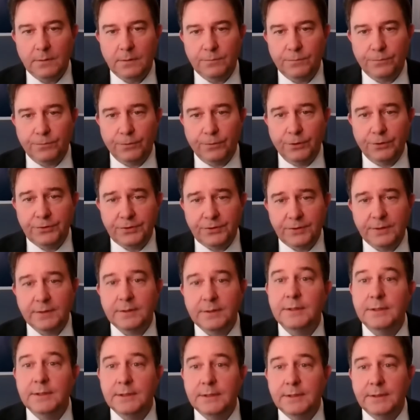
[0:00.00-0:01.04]
First,
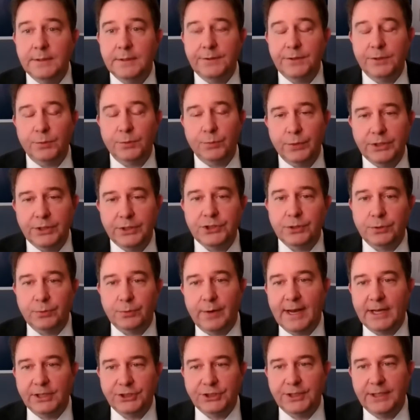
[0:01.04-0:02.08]
the original
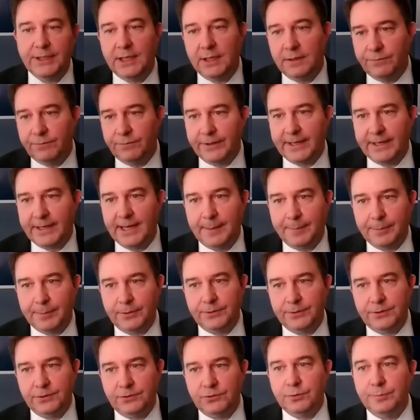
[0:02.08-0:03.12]
rationale for the capital
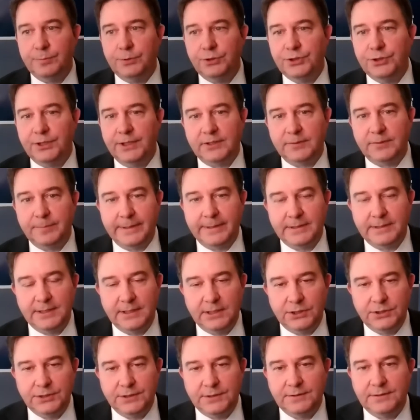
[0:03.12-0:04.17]
distribution
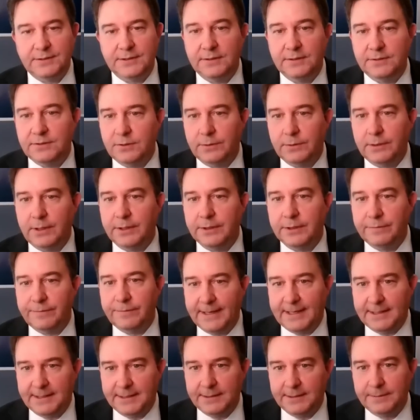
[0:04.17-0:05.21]
expectations is no longer
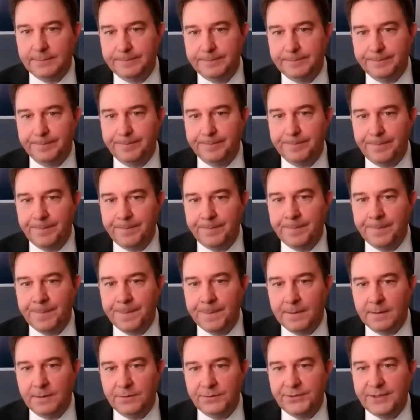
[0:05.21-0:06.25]
valid.
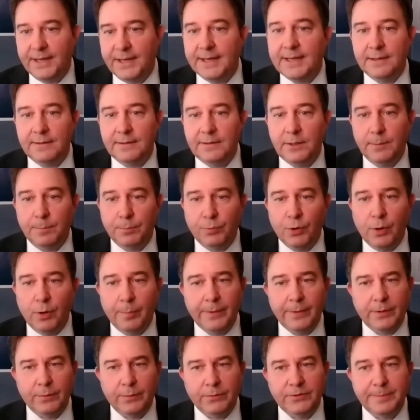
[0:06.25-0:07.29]
Second, the
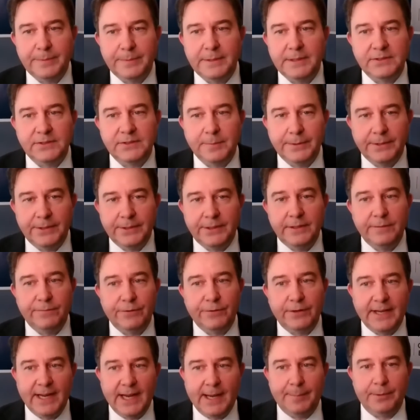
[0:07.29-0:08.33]
appropriate responsibility for
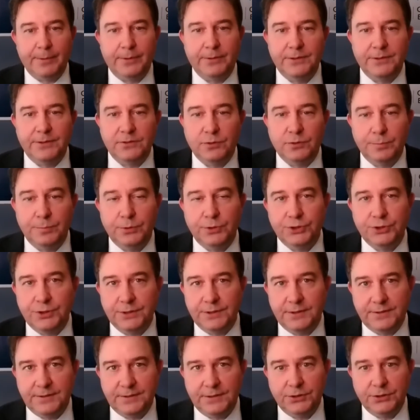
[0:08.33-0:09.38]
capital distribution
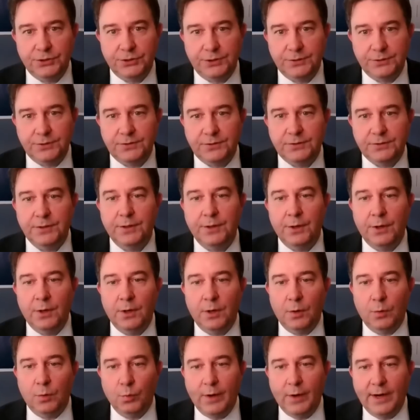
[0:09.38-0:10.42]
decisions
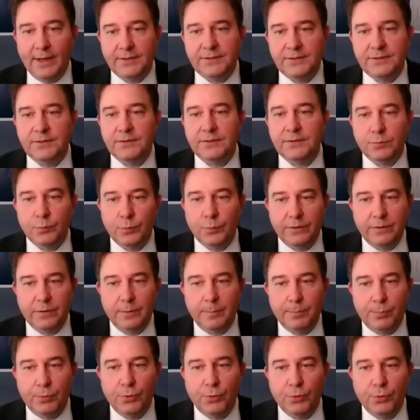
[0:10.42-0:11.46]
rests with the
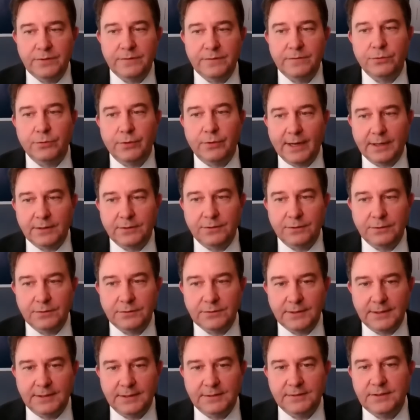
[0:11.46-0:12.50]
boards of
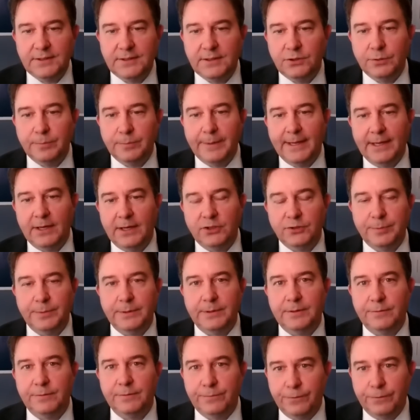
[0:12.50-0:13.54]
directors and senior
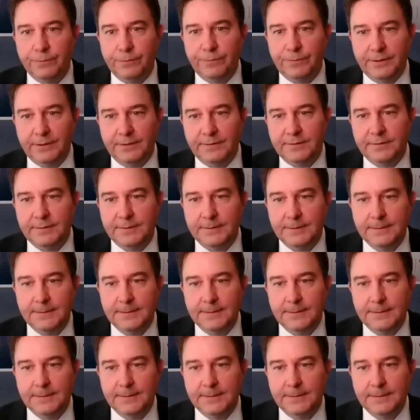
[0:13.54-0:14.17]
management of FERFIs.